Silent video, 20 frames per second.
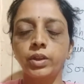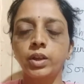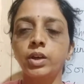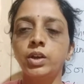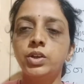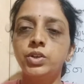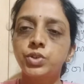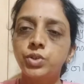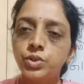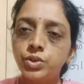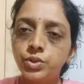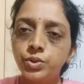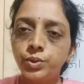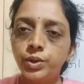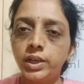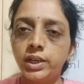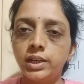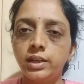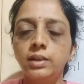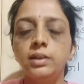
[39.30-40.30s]
So
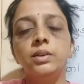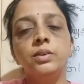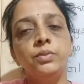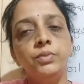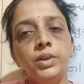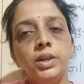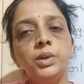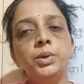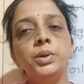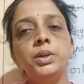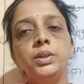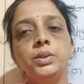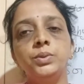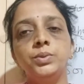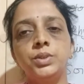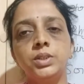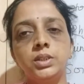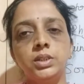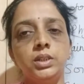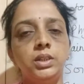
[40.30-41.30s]
today we are going to
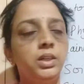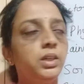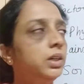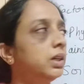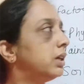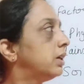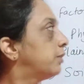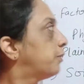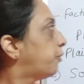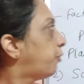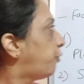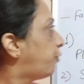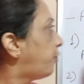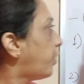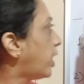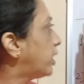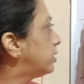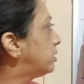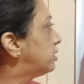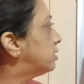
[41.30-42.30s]
see
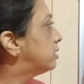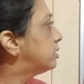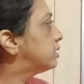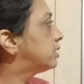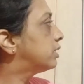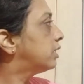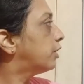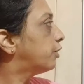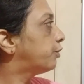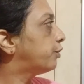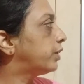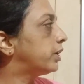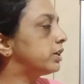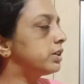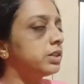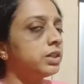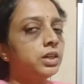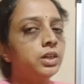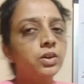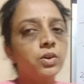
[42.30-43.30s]
factors
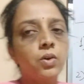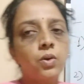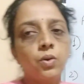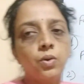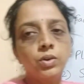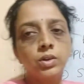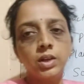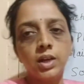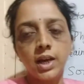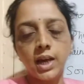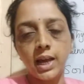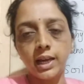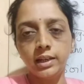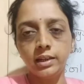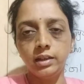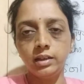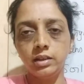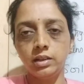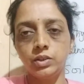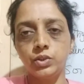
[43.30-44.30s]
affecting on
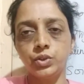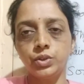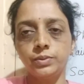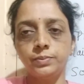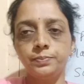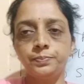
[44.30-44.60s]
agriculture.